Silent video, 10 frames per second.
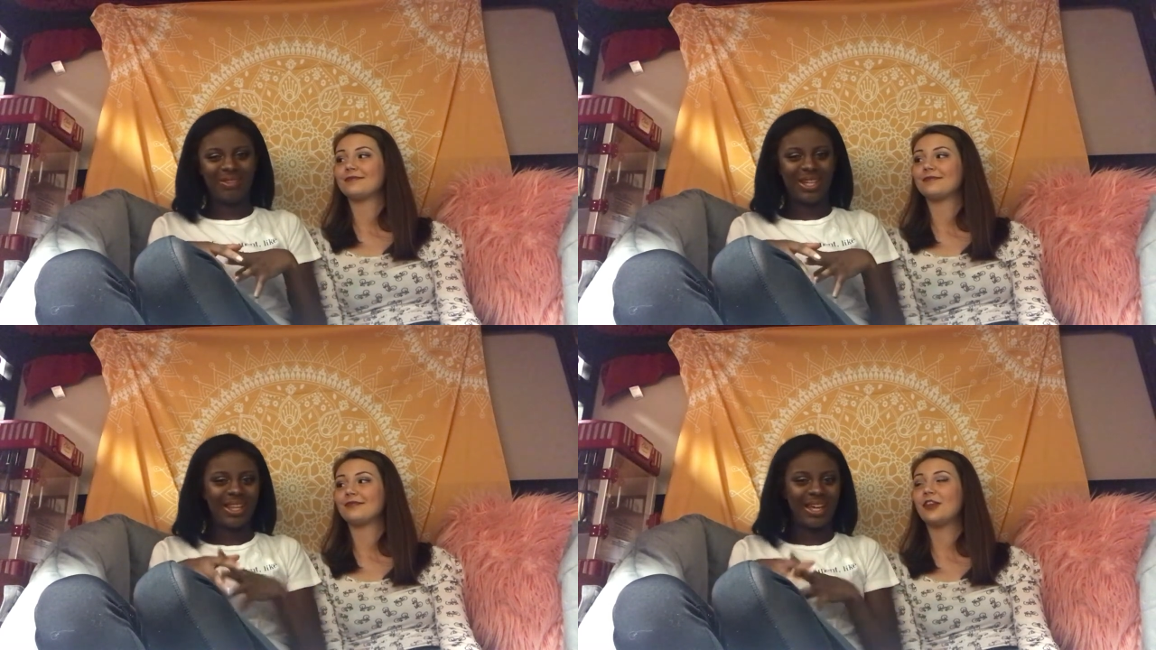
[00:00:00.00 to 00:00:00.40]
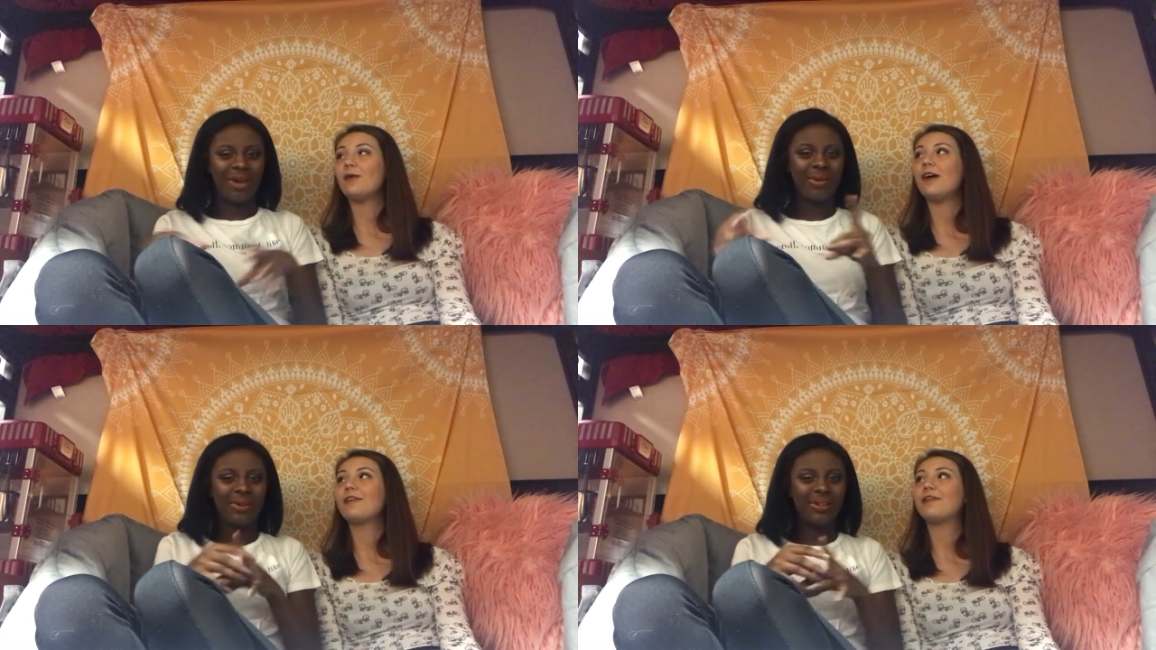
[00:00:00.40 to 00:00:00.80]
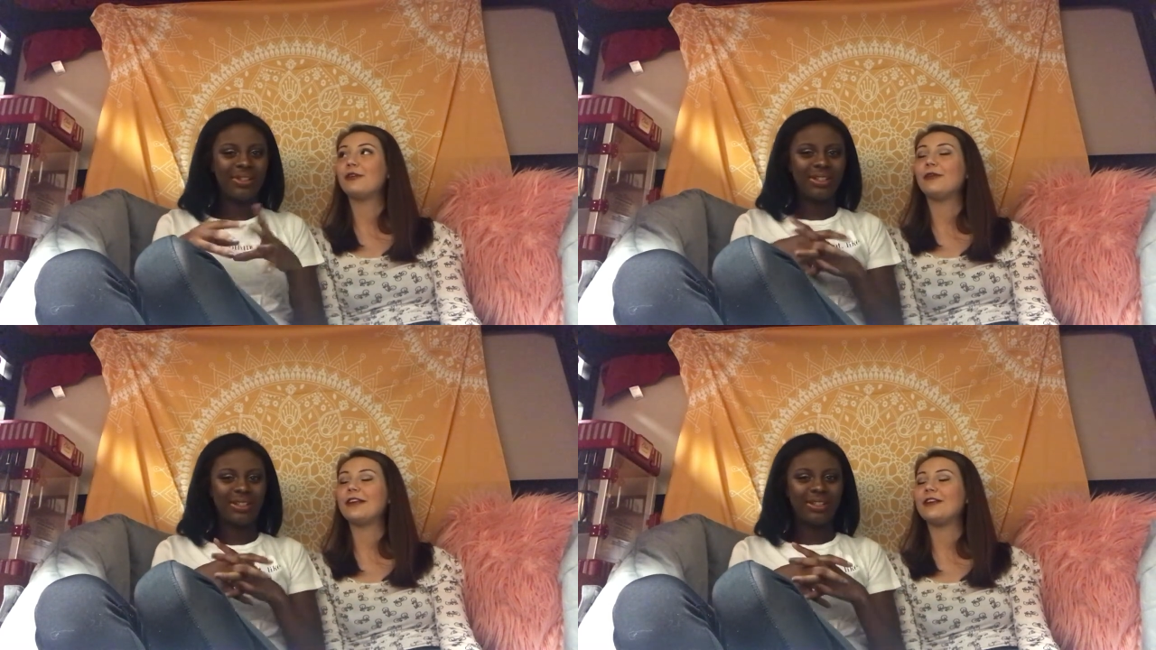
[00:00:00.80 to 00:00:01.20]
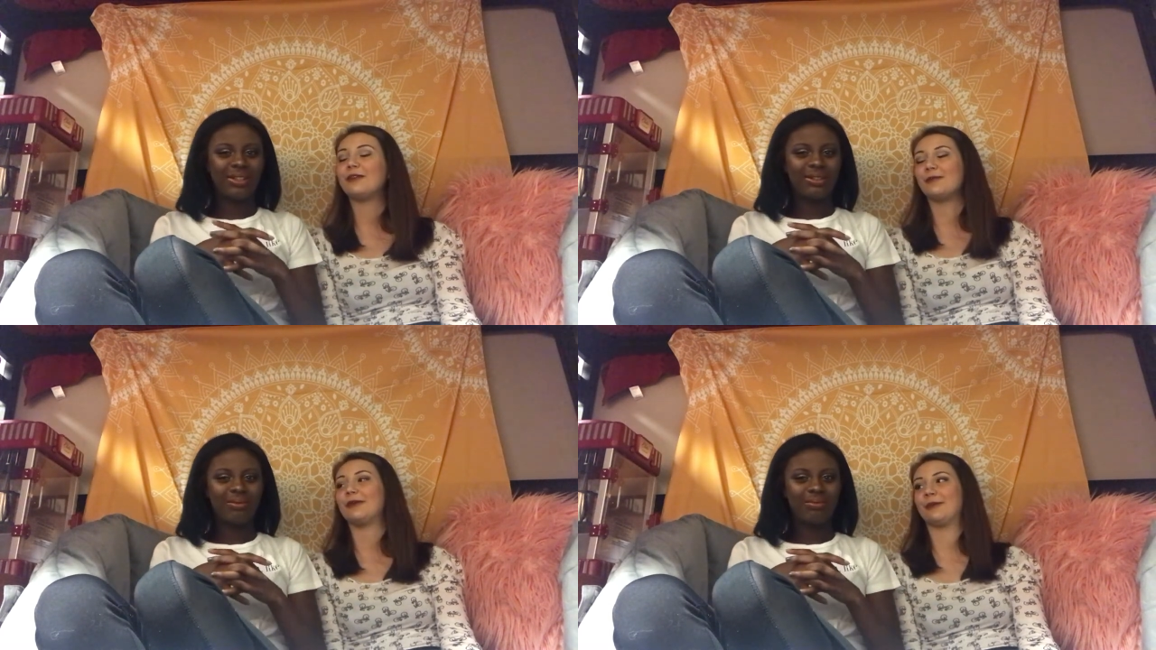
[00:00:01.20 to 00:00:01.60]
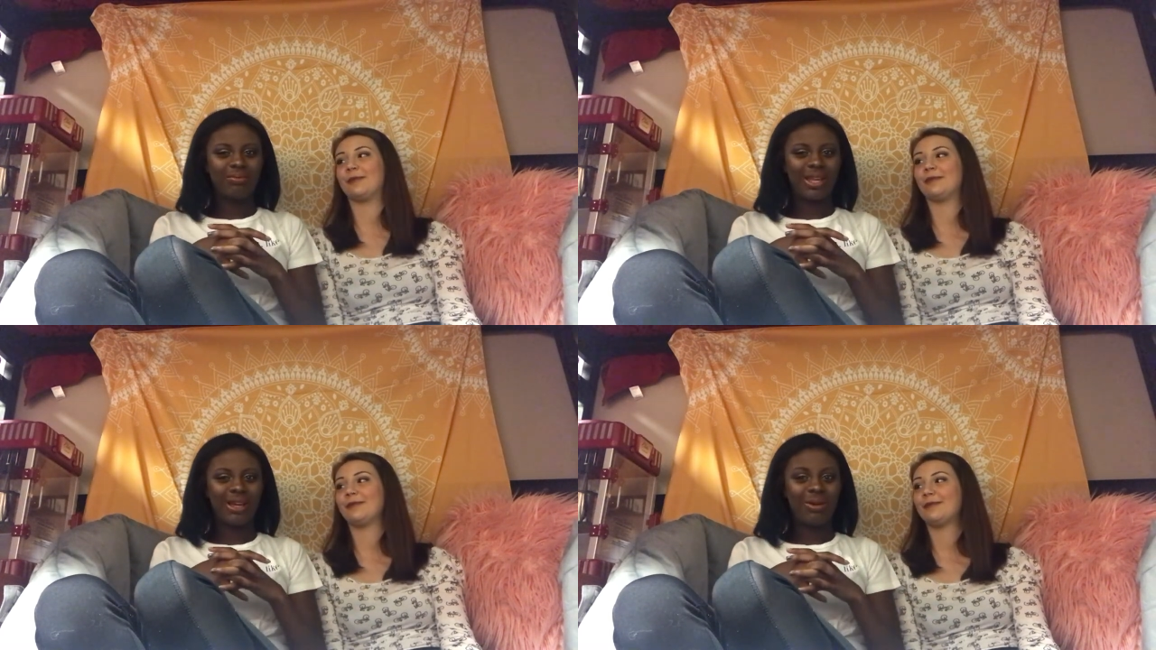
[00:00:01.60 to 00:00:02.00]
Speaker 1: And like you I have want, food in your
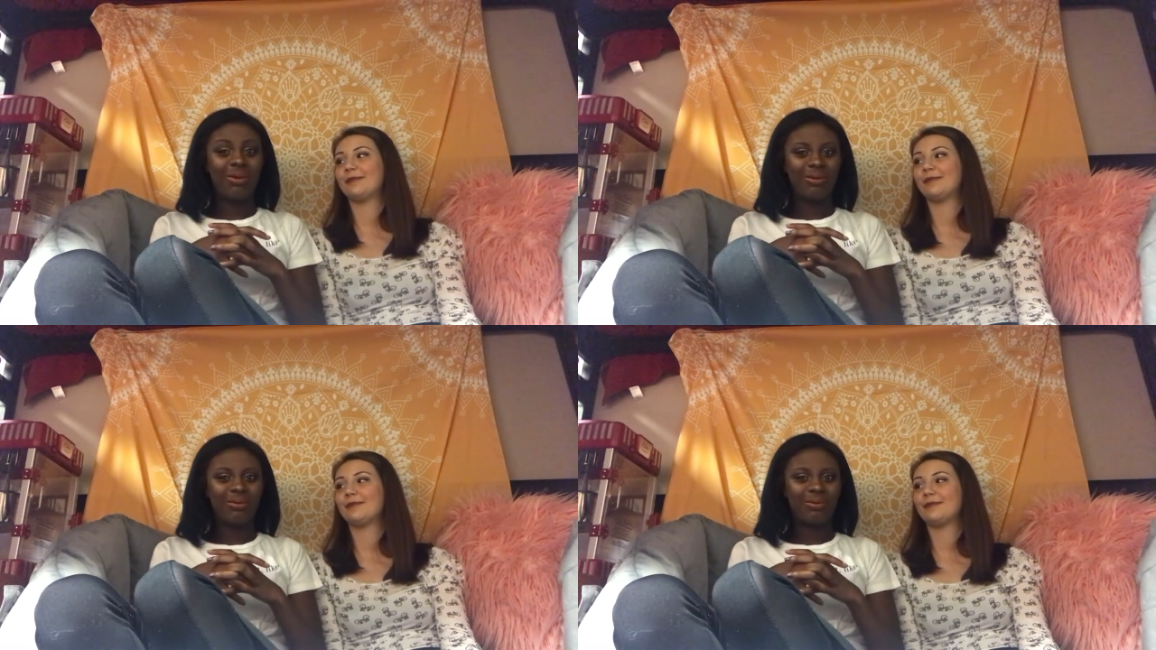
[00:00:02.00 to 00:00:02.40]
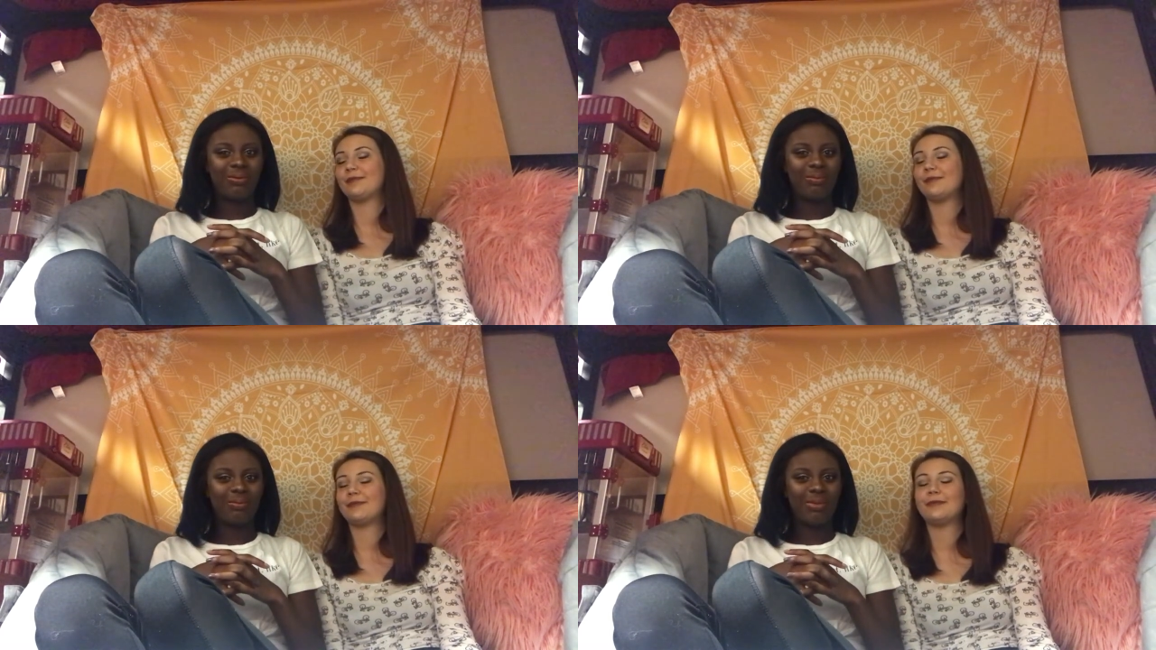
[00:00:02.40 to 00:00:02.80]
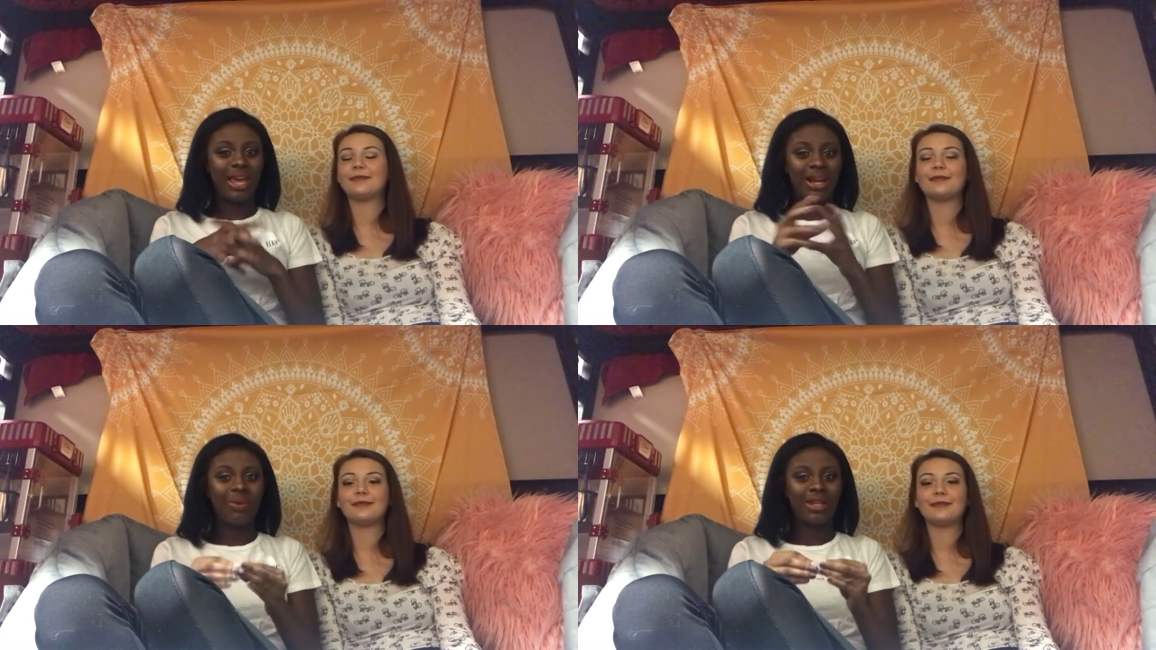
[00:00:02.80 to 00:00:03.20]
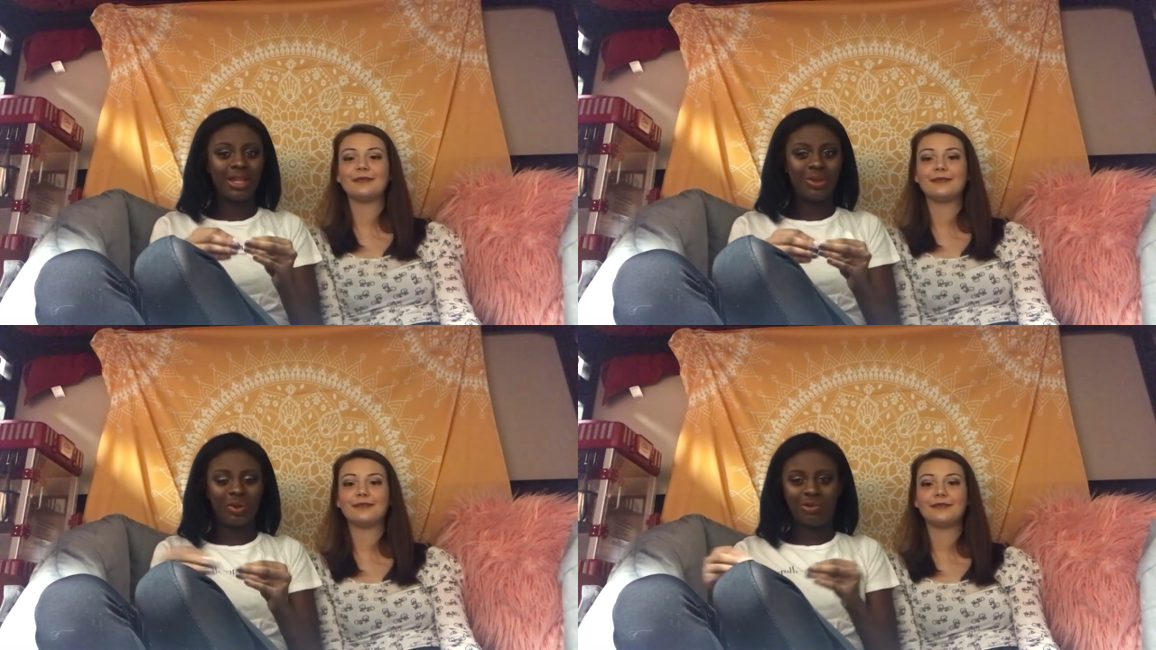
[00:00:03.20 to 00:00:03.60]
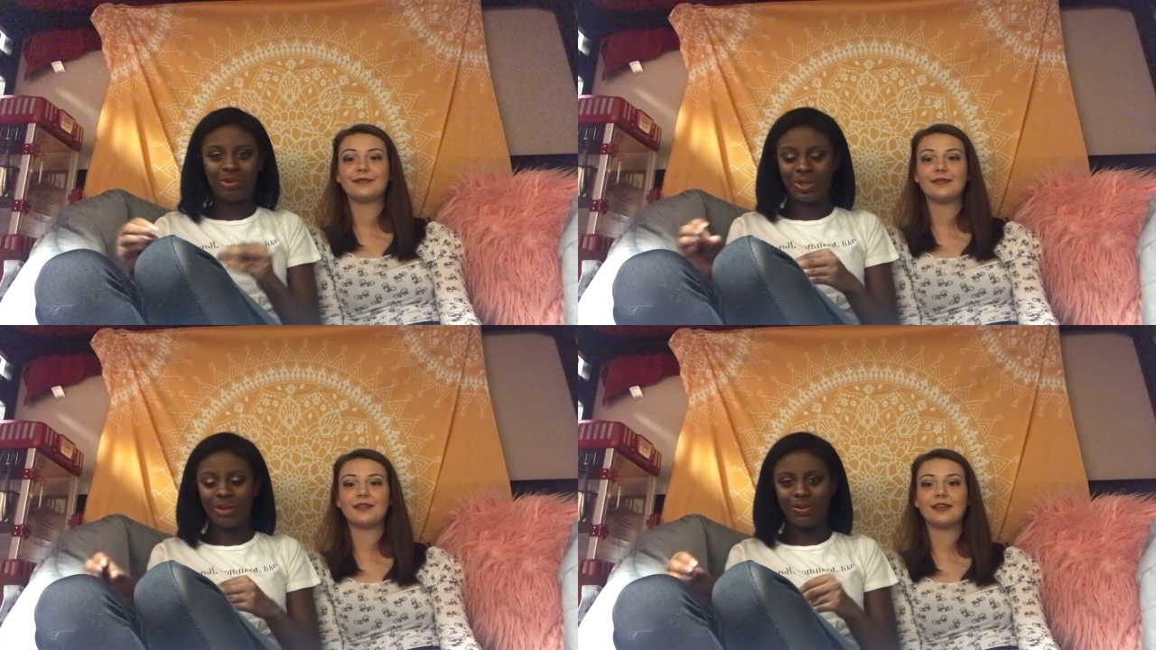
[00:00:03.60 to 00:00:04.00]
room. I know, and I want to eat twenty
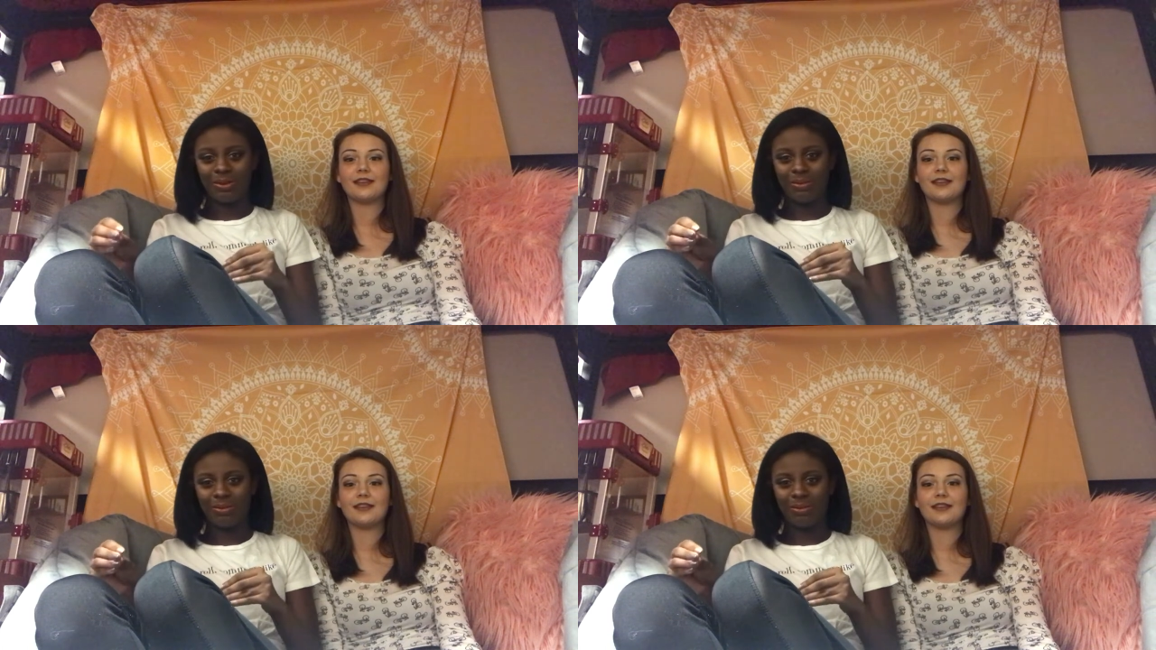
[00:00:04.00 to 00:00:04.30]
four seven.